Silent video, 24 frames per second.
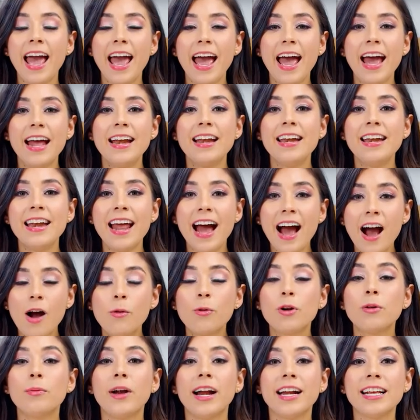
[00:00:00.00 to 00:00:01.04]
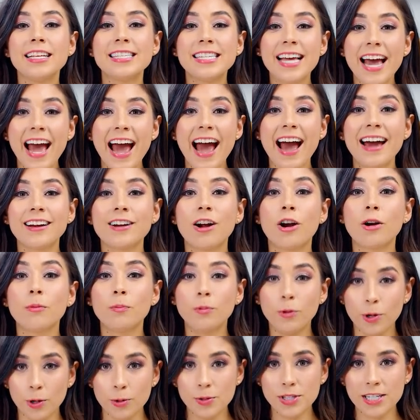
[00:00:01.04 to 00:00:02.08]
and now we're ready to add our
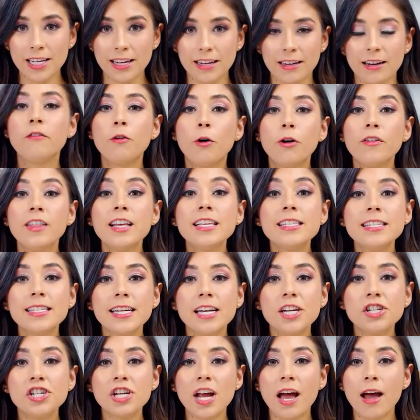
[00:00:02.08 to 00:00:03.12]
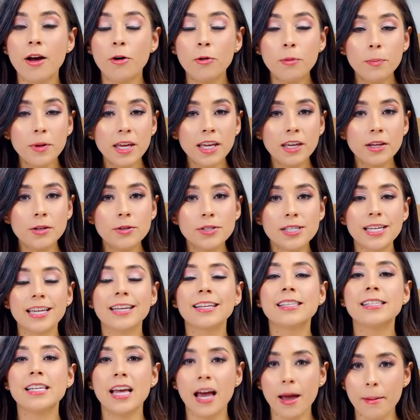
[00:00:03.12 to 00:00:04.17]
protein. For this dish, I will be
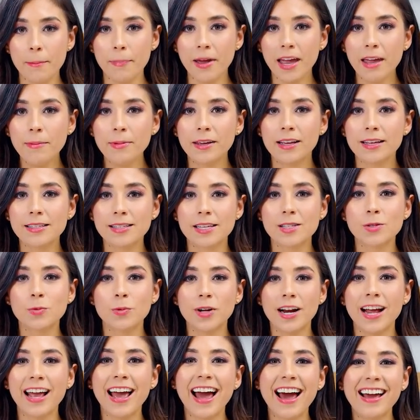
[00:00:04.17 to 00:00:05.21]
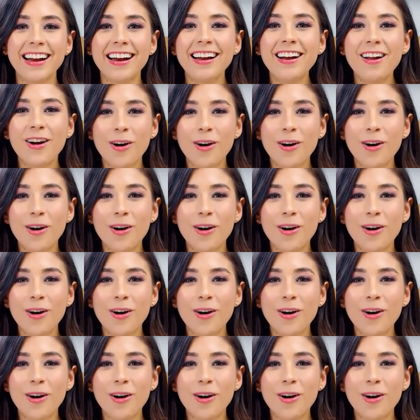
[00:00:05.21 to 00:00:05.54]
using tempeh because it's what I had at